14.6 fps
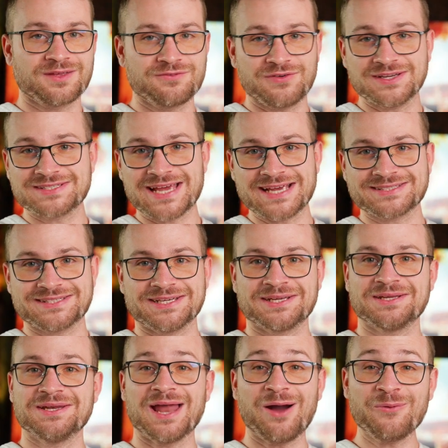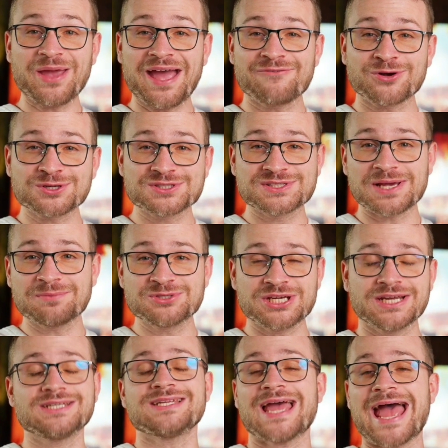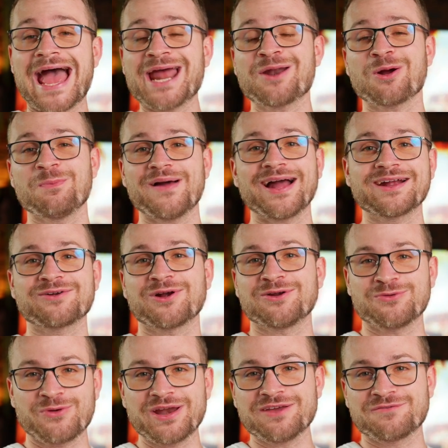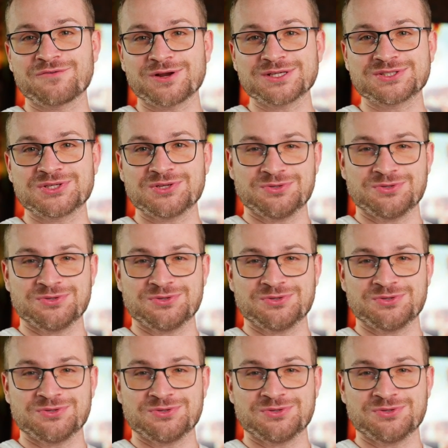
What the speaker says: Fantastic. Now we have our subject and our background ready for us to